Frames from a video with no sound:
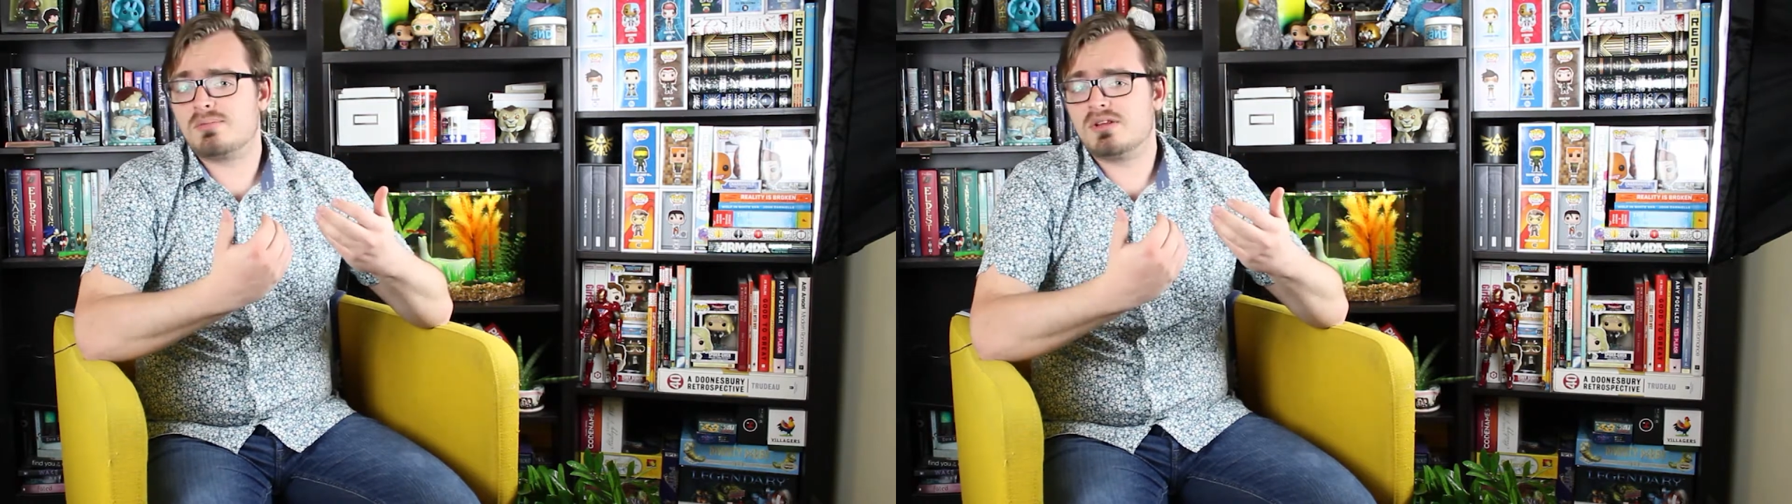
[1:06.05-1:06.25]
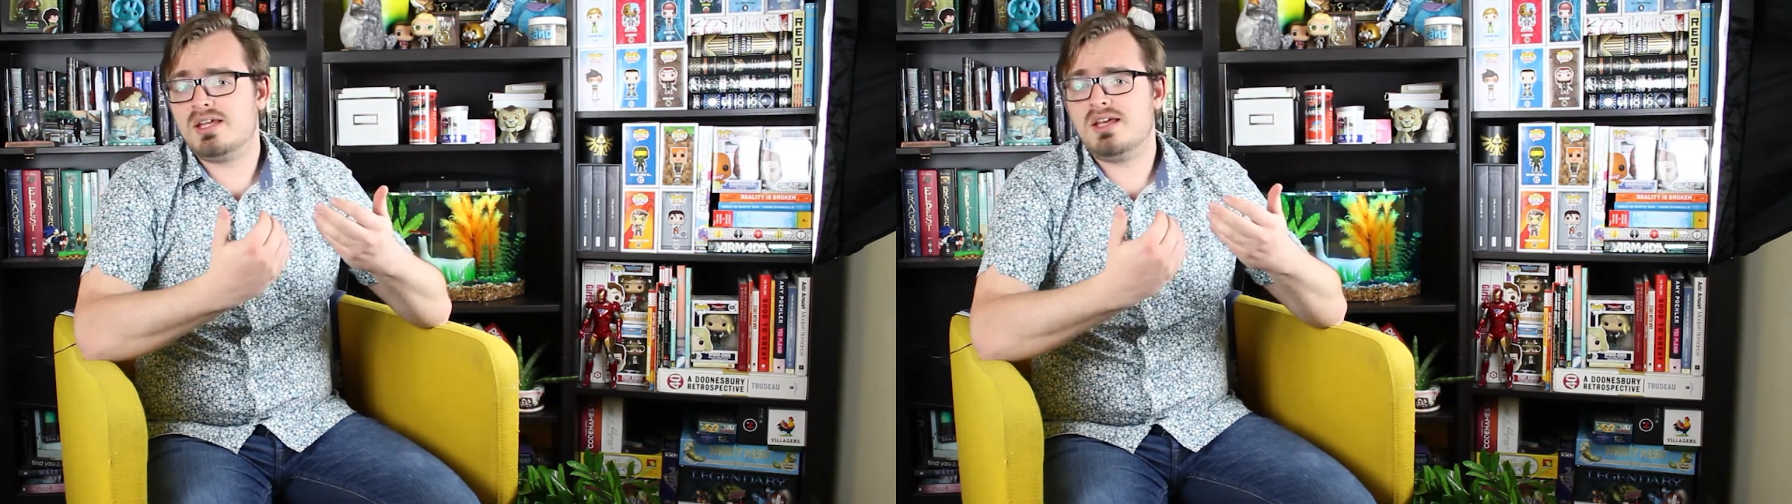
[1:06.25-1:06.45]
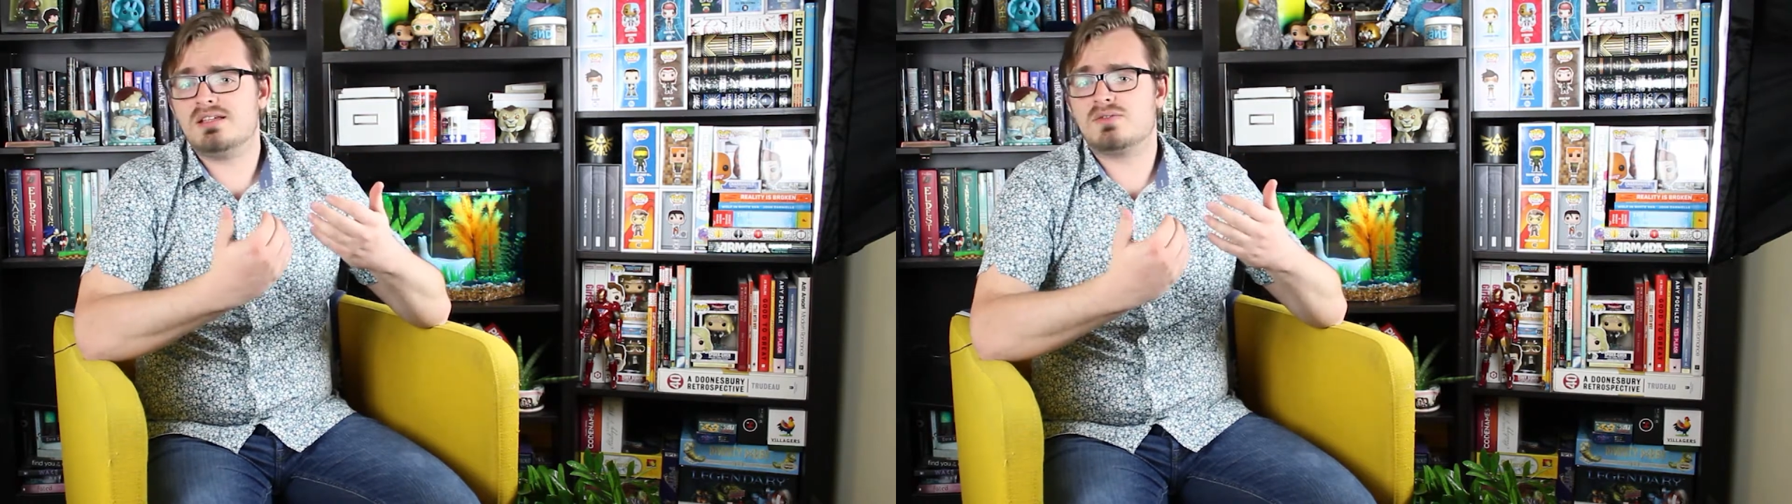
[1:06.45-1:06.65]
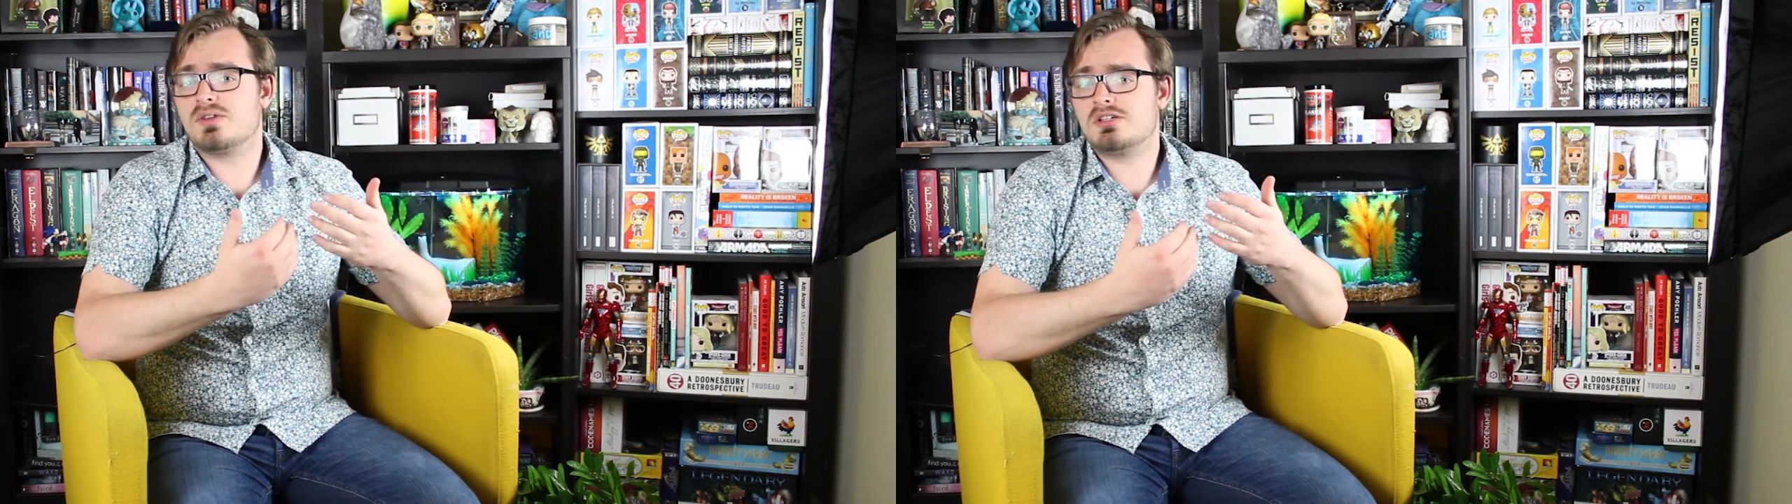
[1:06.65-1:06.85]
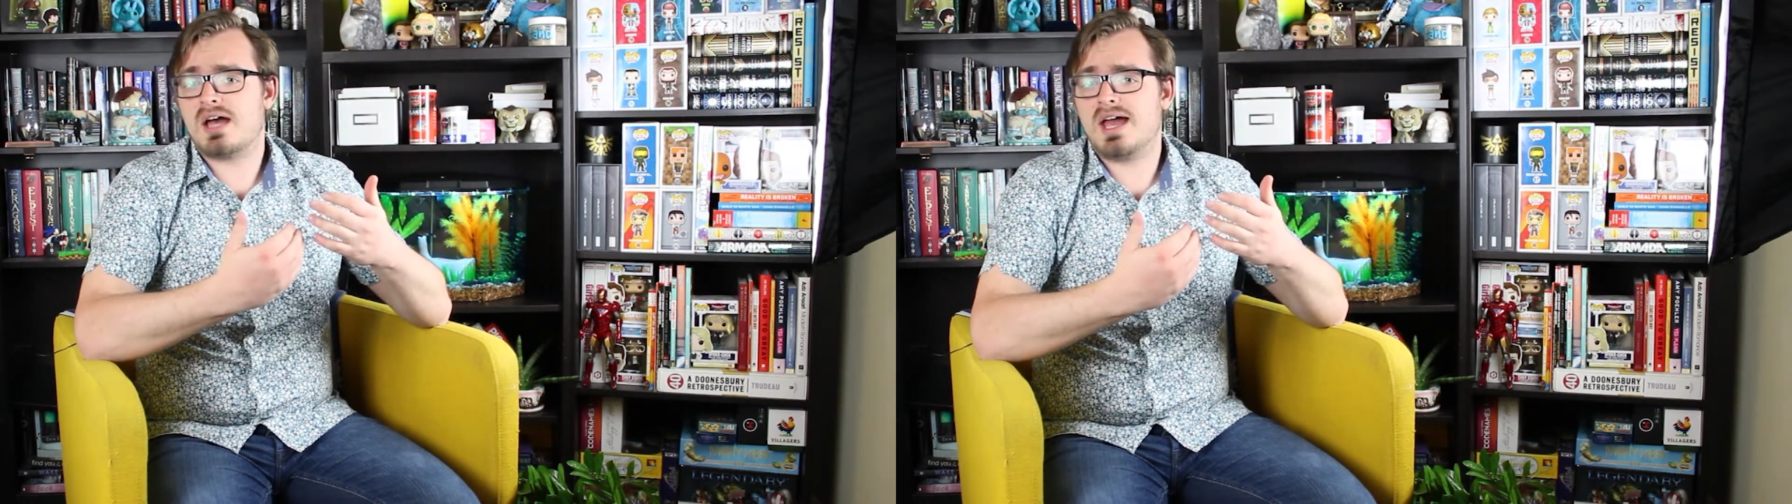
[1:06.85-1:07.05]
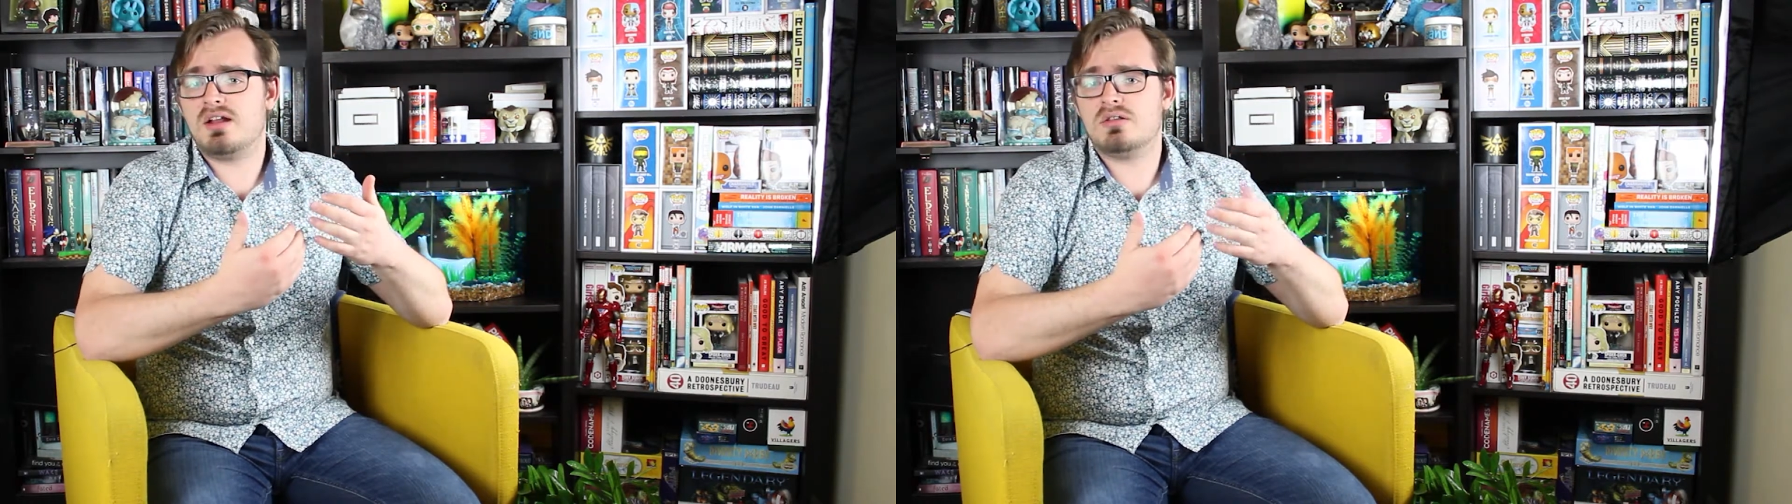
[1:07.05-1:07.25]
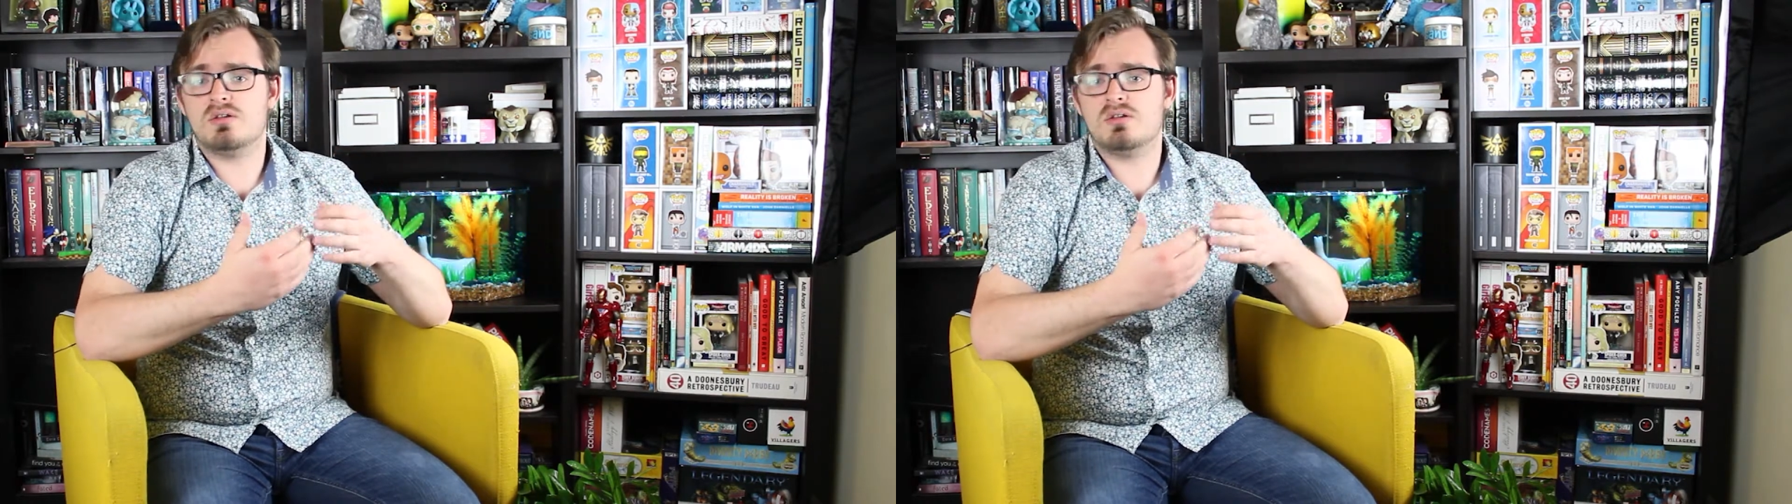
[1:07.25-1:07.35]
release for the title